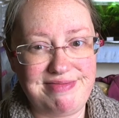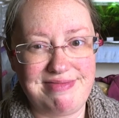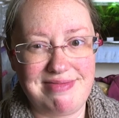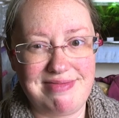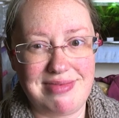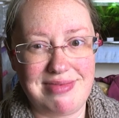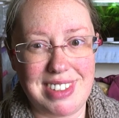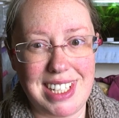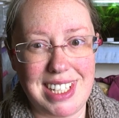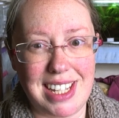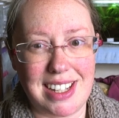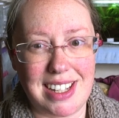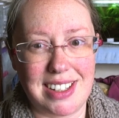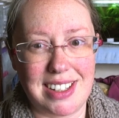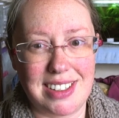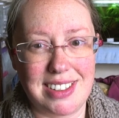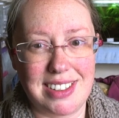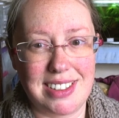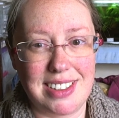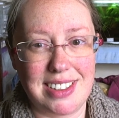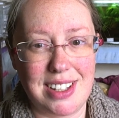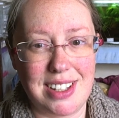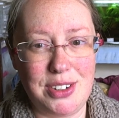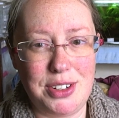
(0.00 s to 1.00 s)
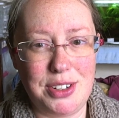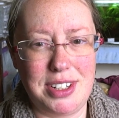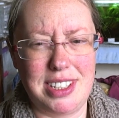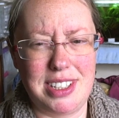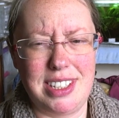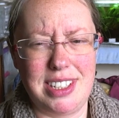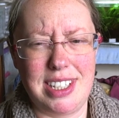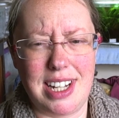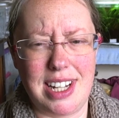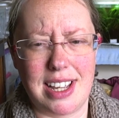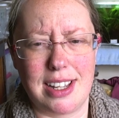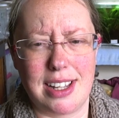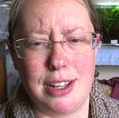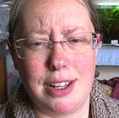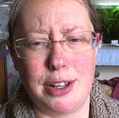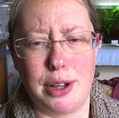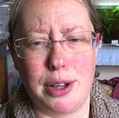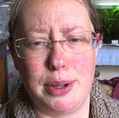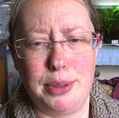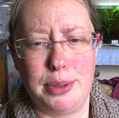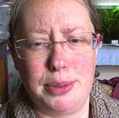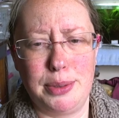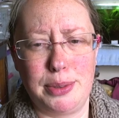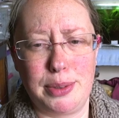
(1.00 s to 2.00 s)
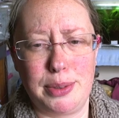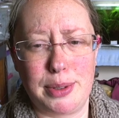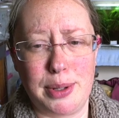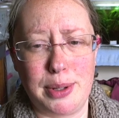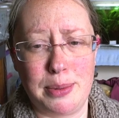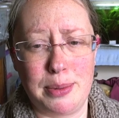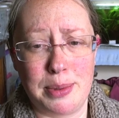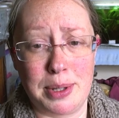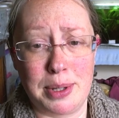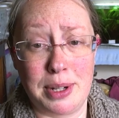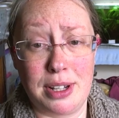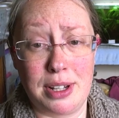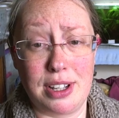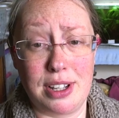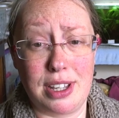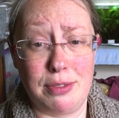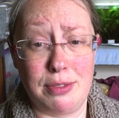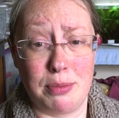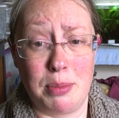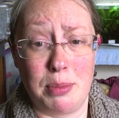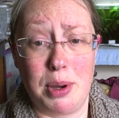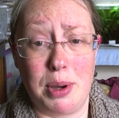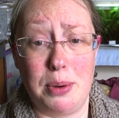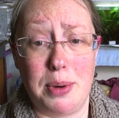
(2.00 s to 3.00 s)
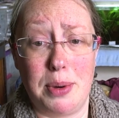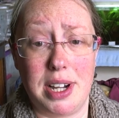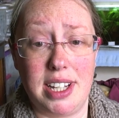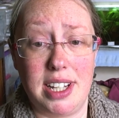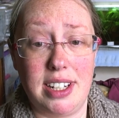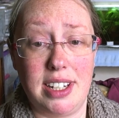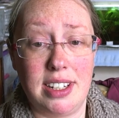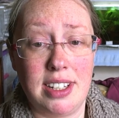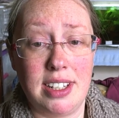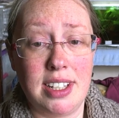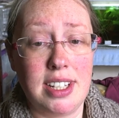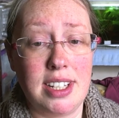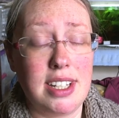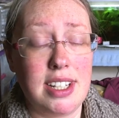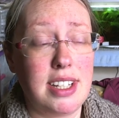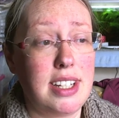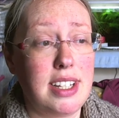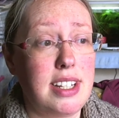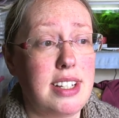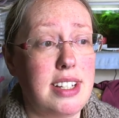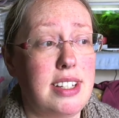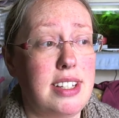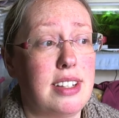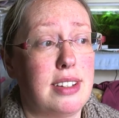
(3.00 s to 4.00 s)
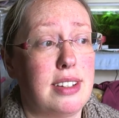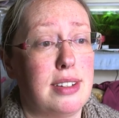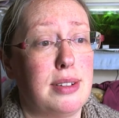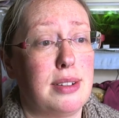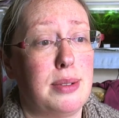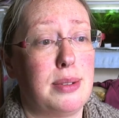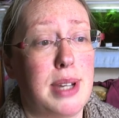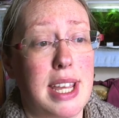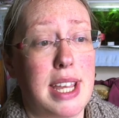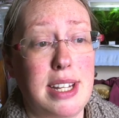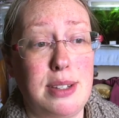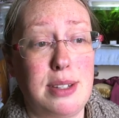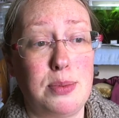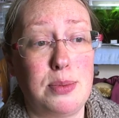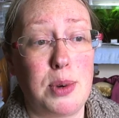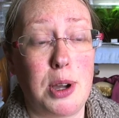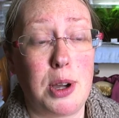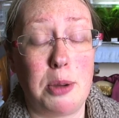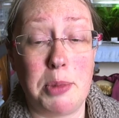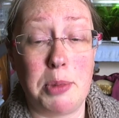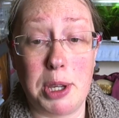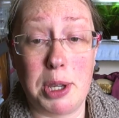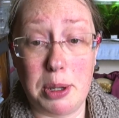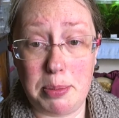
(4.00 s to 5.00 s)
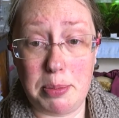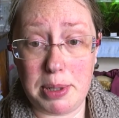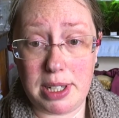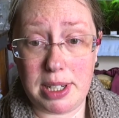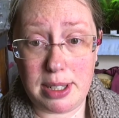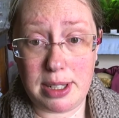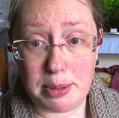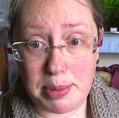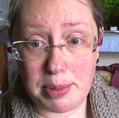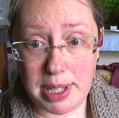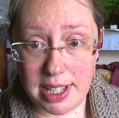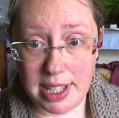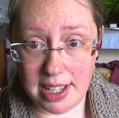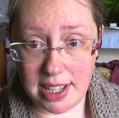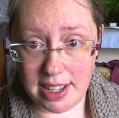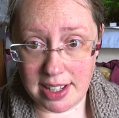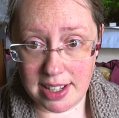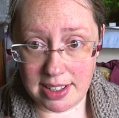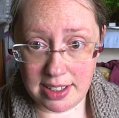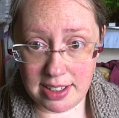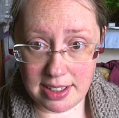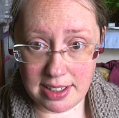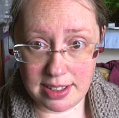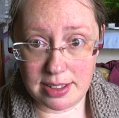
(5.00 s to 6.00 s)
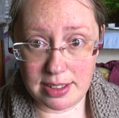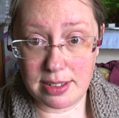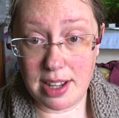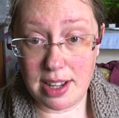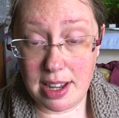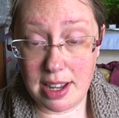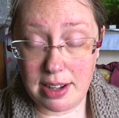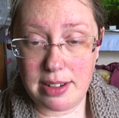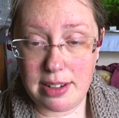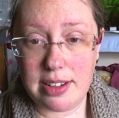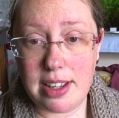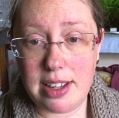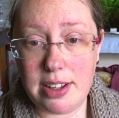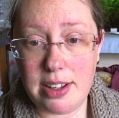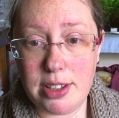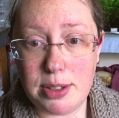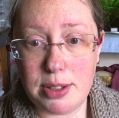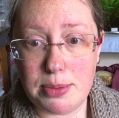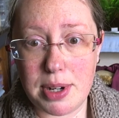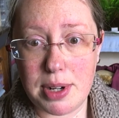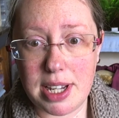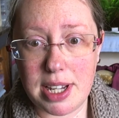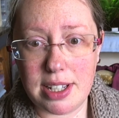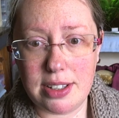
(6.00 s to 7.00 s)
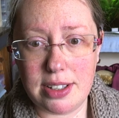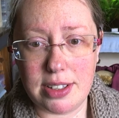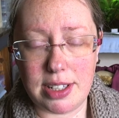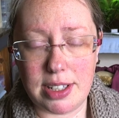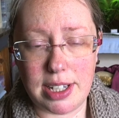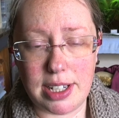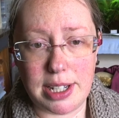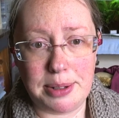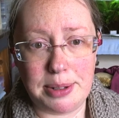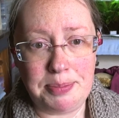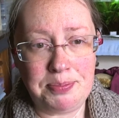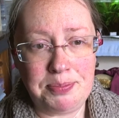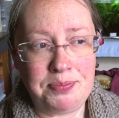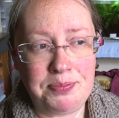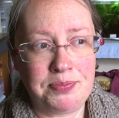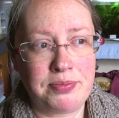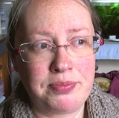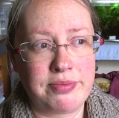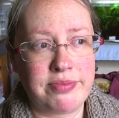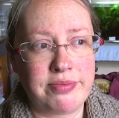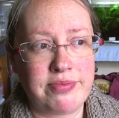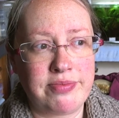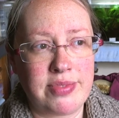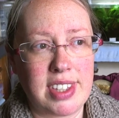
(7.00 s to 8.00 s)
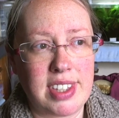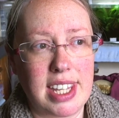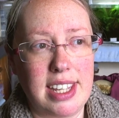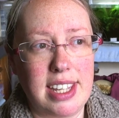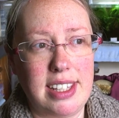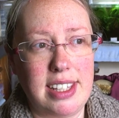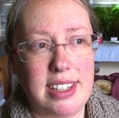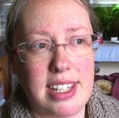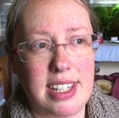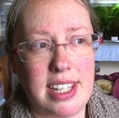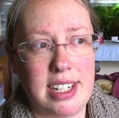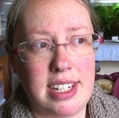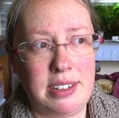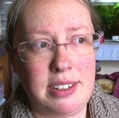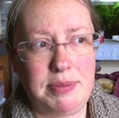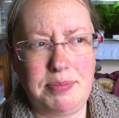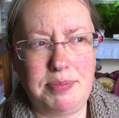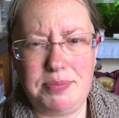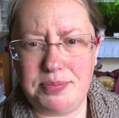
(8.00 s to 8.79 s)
yeah, I already look like a ghost, I don't want to look even more white. So we had to warm it up a little bit, and you know, I got the right colour. And then